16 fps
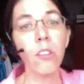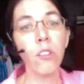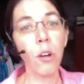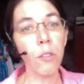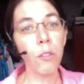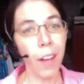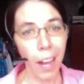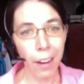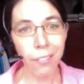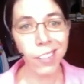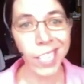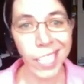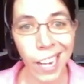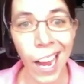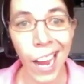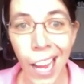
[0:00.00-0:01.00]
So if
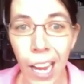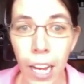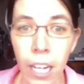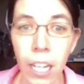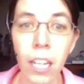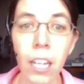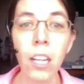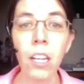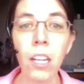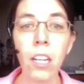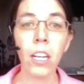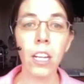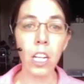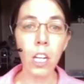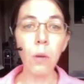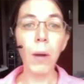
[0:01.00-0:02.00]
every day
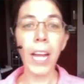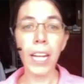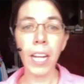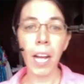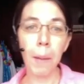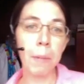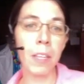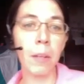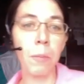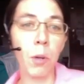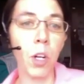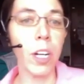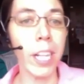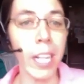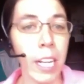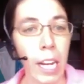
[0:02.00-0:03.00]
you wake up in the
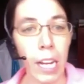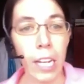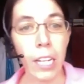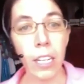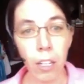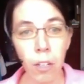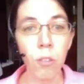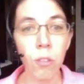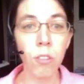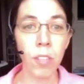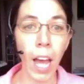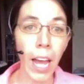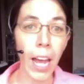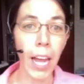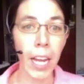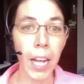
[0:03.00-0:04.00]
morning and you
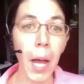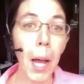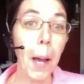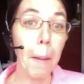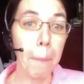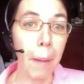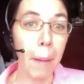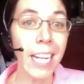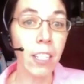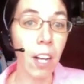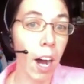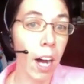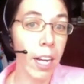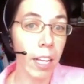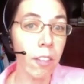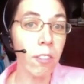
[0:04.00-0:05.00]
say, my
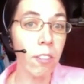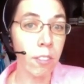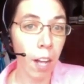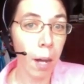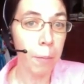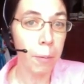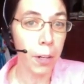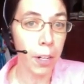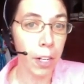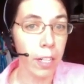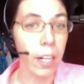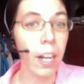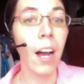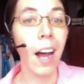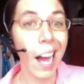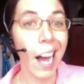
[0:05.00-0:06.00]
dog is
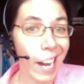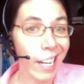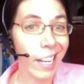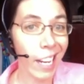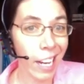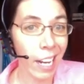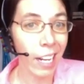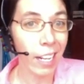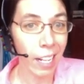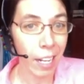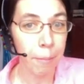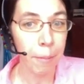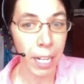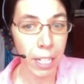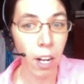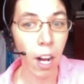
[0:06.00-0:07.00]
stubborn, I can't
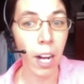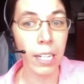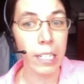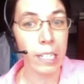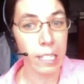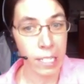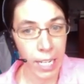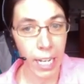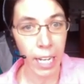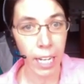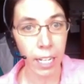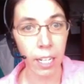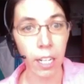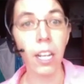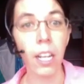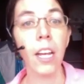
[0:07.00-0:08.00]
get my dog to
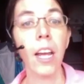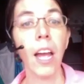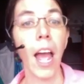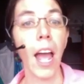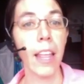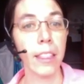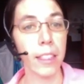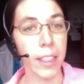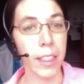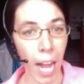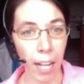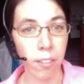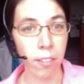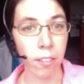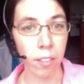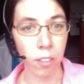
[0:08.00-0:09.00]
sit, and
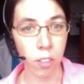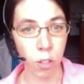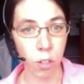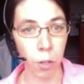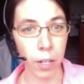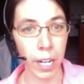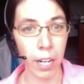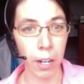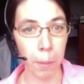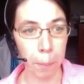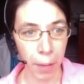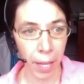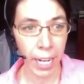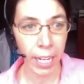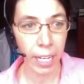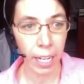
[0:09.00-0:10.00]
that's the story you're
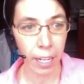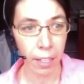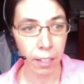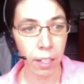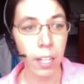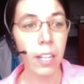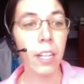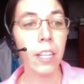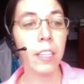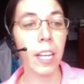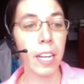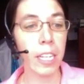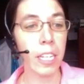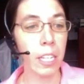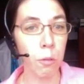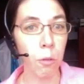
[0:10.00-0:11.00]
playing,
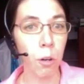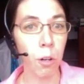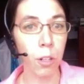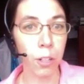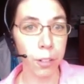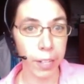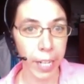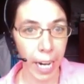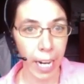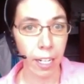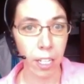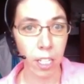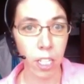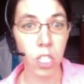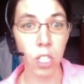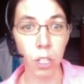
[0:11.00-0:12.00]
then you will create
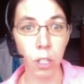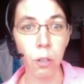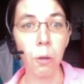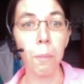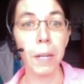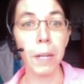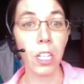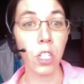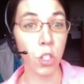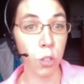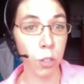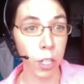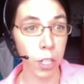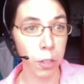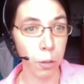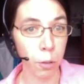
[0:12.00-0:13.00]
it to be
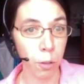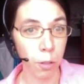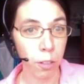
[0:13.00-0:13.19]
true.